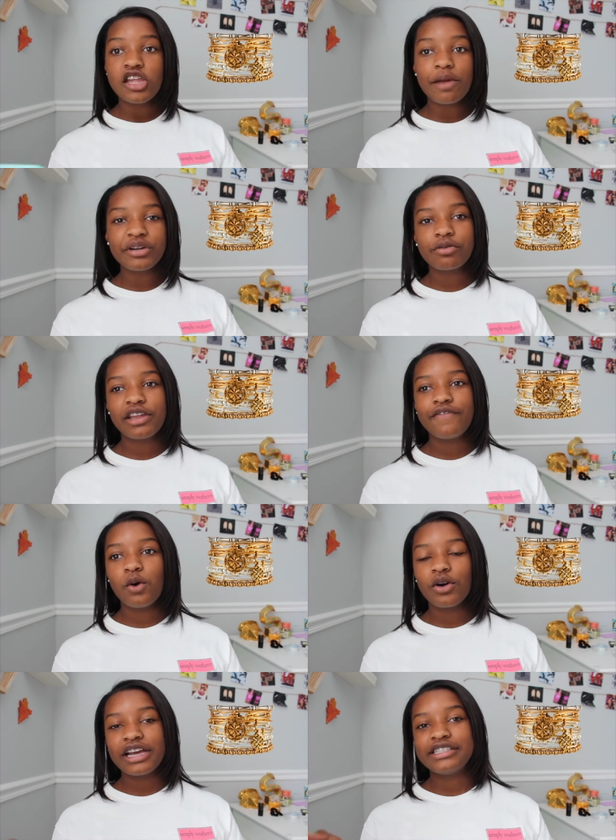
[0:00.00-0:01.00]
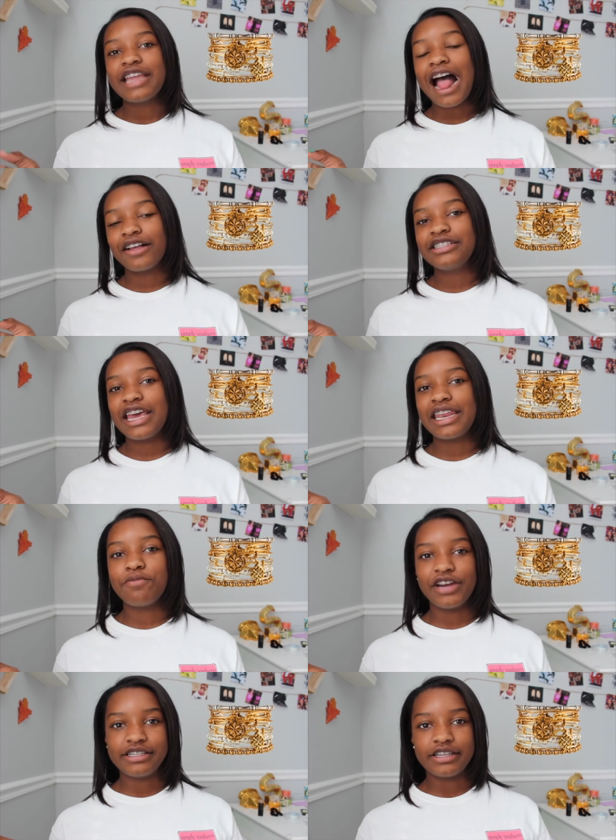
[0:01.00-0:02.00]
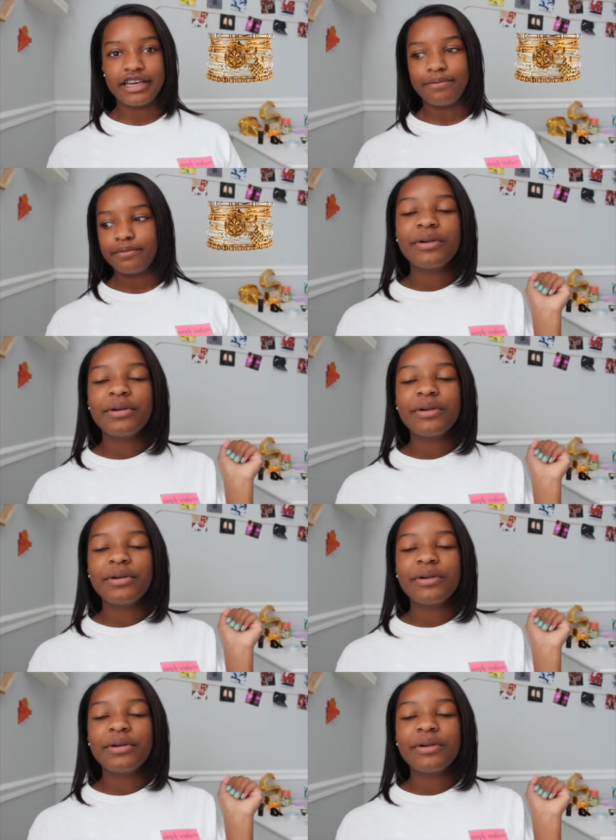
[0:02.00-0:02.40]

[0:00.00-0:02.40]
Number 24 is an Alex and Ani bracelet.